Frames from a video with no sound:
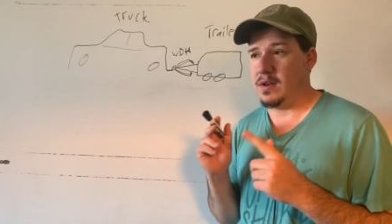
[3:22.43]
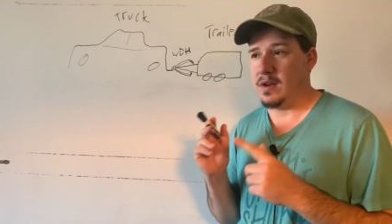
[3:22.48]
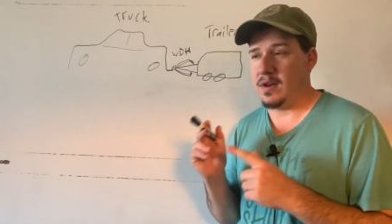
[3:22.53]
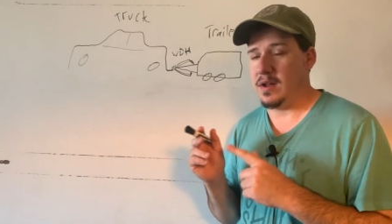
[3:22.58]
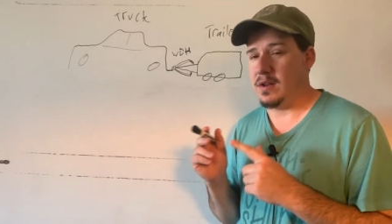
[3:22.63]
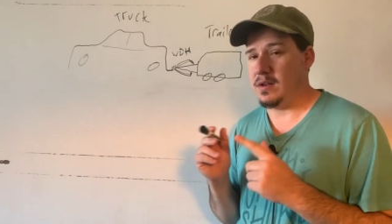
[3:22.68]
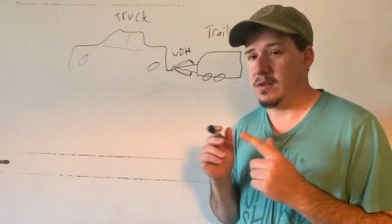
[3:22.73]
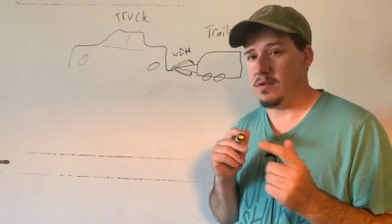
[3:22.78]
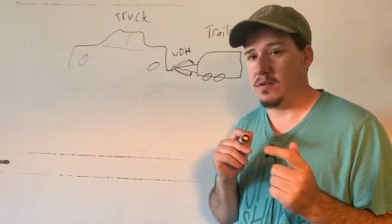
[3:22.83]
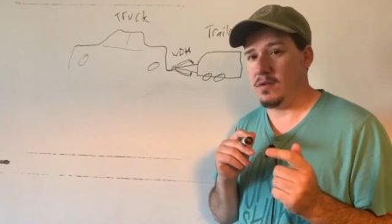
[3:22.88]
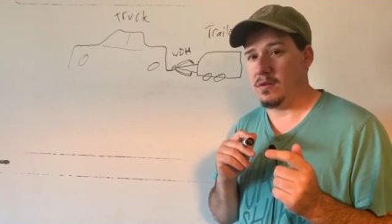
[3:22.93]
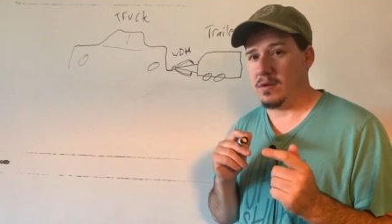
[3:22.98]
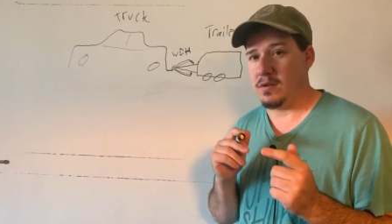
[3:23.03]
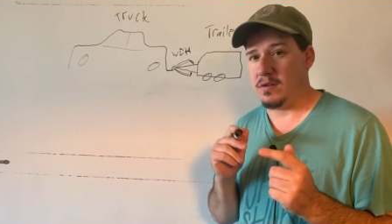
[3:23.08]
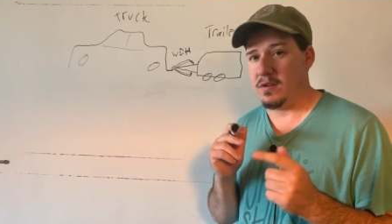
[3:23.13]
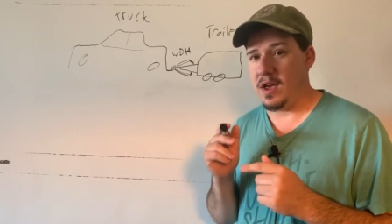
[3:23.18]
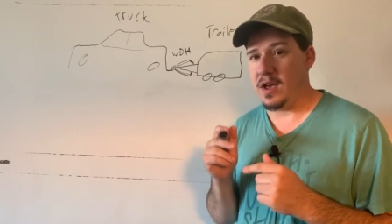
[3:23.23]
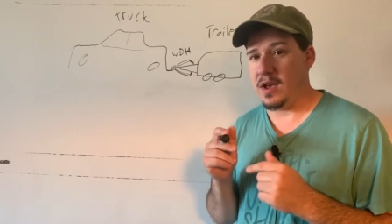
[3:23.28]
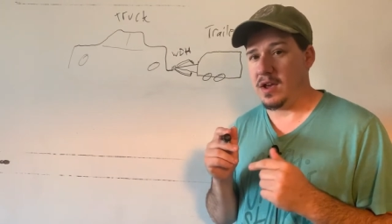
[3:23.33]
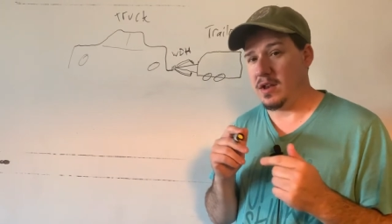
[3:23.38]
didn't
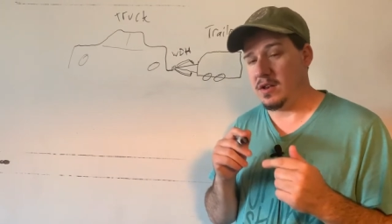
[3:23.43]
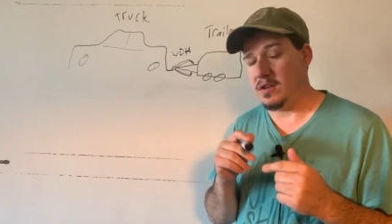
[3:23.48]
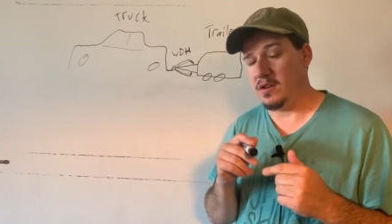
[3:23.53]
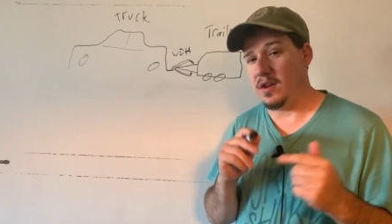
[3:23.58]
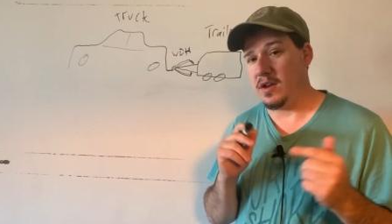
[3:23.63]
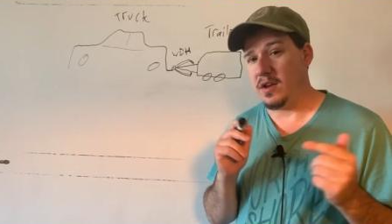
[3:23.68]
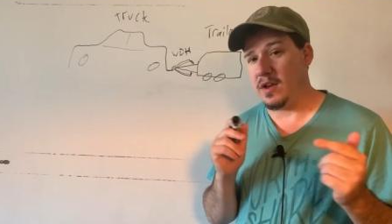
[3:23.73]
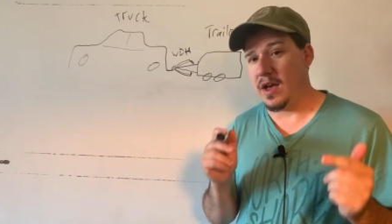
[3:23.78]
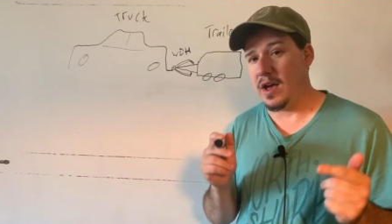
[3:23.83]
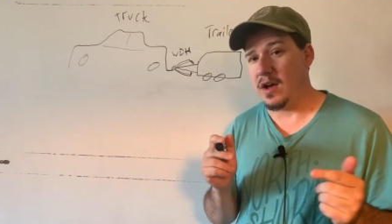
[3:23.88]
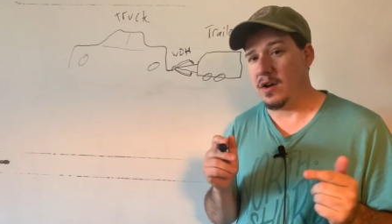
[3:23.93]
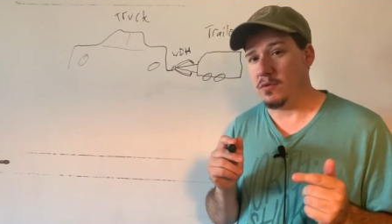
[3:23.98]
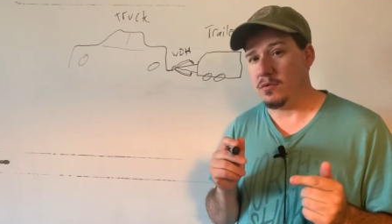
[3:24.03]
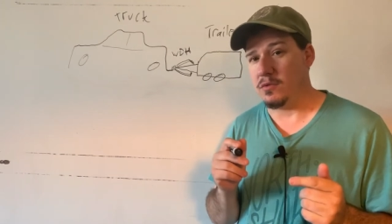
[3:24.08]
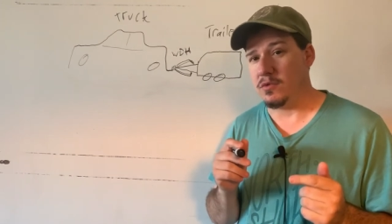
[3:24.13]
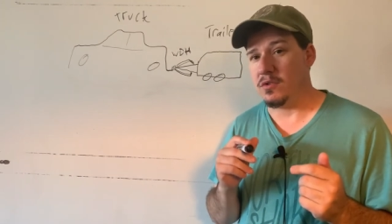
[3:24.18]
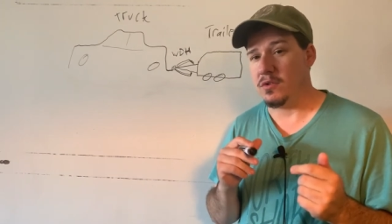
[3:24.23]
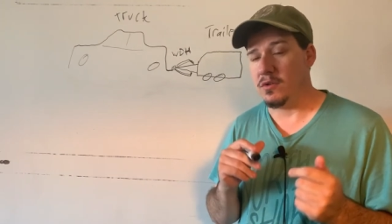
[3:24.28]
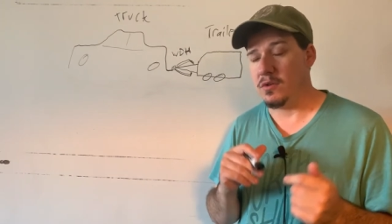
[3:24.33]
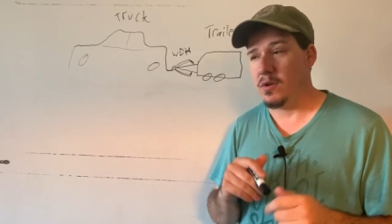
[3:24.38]
take into account